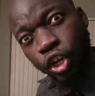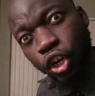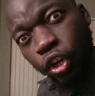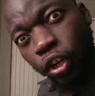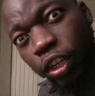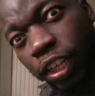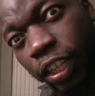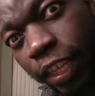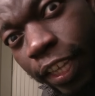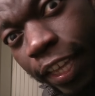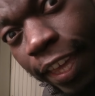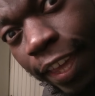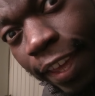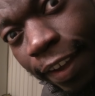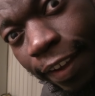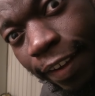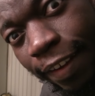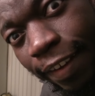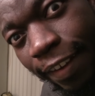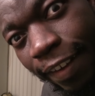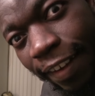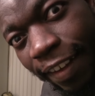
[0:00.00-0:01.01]
Girl, look
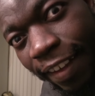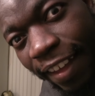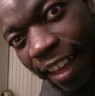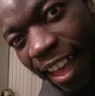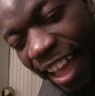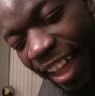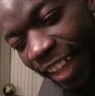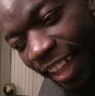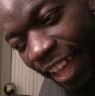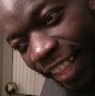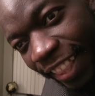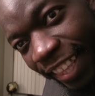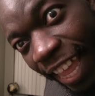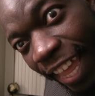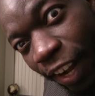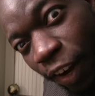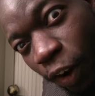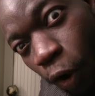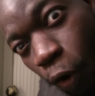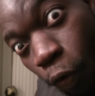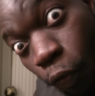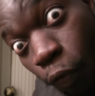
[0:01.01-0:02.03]
here. I got
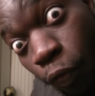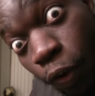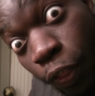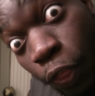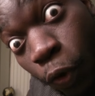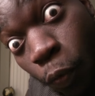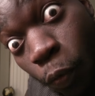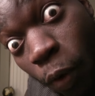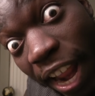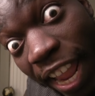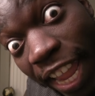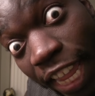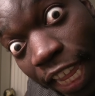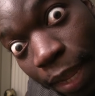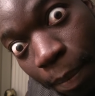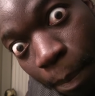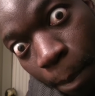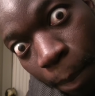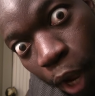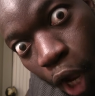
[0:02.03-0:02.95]
that over the rainbow.